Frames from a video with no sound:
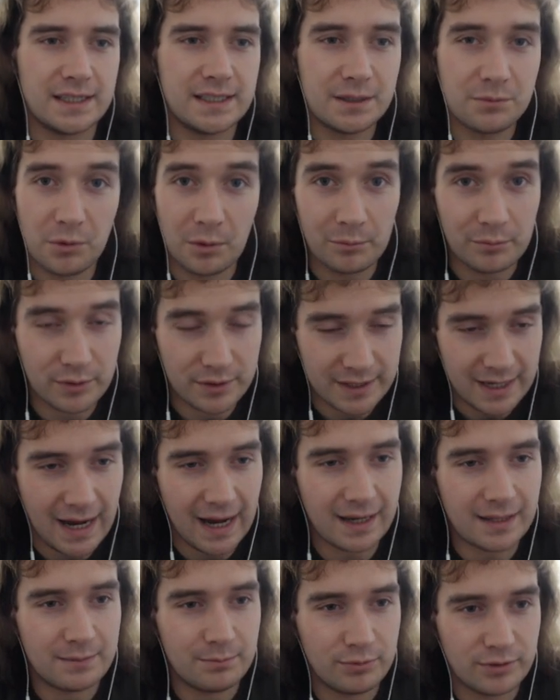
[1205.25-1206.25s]
I did want
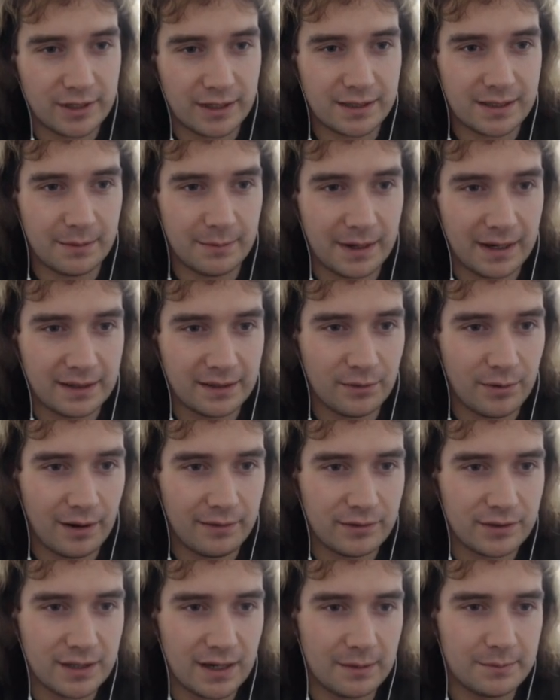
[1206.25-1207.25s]
Protect. Protect came in handy quite
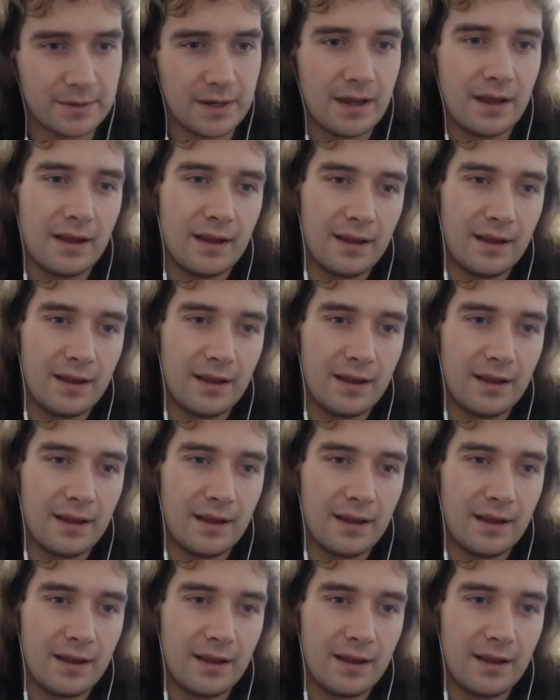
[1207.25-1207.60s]
a few times.